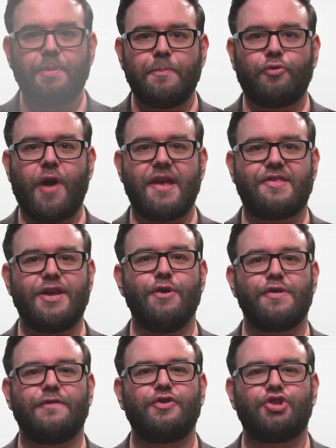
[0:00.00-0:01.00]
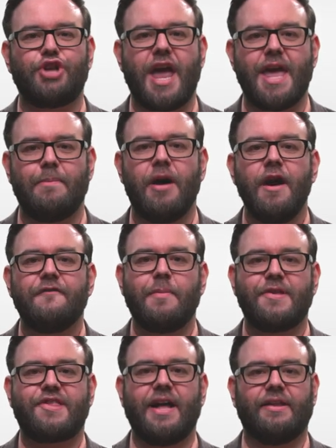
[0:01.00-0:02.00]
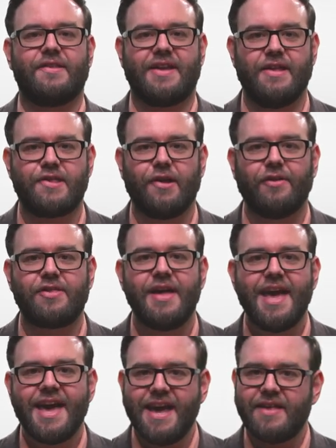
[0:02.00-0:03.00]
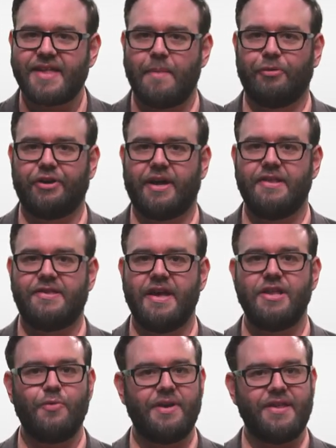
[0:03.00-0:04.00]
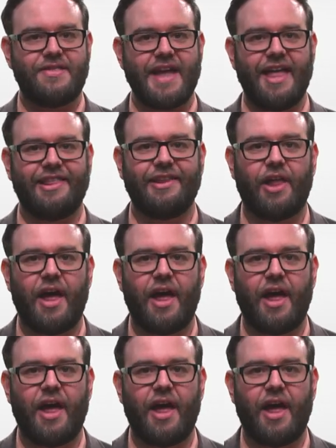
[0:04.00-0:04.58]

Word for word: Pip cries tears of shame from Estella's insults, he is able to continue in his daily